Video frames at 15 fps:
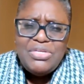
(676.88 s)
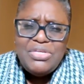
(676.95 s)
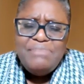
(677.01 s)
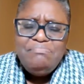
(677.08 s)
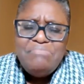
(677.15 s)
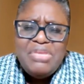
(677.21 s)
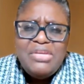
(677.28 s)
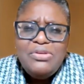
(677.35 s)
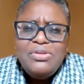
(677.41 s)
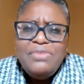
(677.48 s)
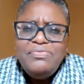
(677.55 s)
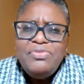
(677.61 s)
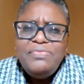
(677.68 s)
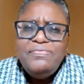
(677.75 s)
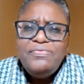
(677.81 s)
In the
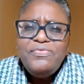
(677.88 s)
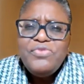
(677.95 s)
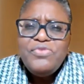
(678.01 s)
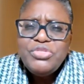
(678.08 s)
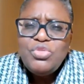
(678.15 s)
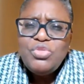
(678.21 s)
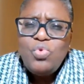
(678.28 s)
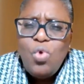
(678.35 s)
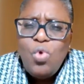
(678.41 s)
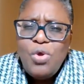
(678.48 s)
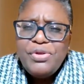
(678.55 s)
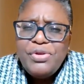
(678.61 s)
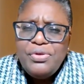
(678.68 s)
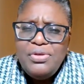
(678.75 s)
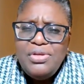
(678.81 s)
middle of the first
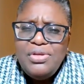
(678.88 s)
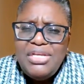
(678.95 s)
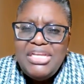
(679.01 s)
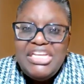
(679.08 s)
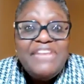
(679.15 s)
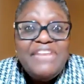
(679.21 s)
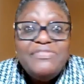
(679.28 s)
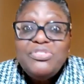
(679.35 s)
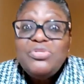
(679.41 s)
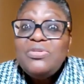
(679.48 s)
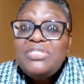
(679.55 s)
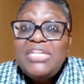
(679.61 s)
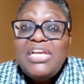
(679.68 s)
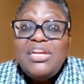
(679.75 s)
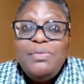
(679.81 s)
quarter. Gives
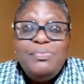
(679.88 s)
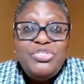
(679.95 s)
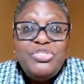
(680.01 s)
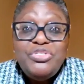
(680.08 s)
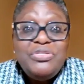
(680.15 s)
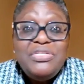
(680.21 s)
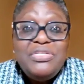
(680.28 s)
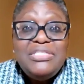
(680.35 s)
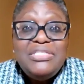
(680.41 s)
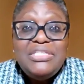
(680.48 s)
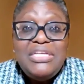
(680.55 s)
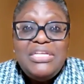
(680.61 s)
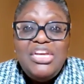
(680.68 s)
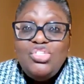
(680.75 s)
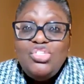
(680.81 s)
us an
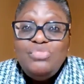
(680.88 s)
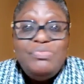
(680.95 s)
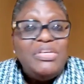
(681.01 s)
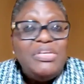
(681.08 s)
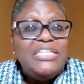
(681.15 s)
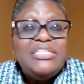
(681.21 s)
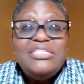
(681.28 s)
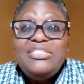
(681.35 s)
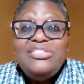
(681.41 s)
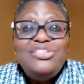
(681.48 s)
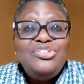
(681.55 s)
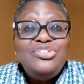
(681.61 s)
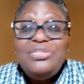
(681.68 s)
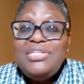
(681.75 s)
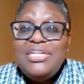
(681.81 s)
opportunity to make a
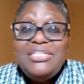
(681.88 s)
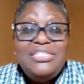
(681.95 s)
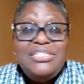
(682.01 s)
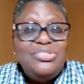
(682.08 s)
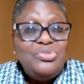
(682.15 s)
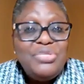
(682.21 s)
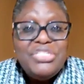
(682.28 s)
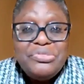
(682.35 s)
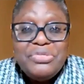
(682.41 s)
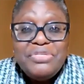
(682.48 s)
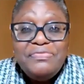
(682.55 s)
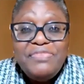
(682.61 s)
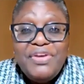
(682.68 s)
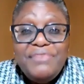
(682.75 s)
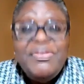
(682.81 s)
decision that in
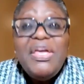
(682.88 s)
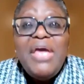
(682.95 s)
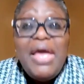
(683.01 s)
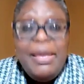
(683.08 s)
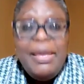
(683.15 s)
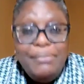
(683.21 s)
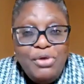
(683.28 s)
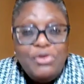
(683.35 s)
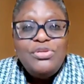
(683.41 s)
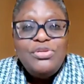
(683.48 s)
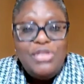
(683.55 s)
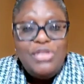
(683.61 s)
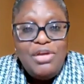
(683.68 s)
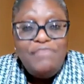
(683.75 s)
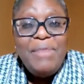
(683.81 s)
2025, I'm going
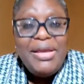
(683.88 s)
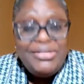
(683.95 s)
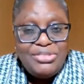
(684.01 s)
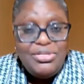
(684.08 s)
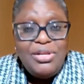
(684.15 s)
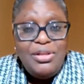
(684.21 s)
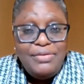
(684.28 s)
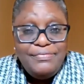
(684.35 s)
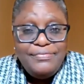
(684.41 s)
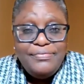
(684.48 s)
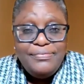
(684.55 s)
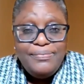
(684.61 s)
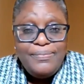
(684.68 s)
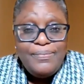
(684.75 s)
to love myself.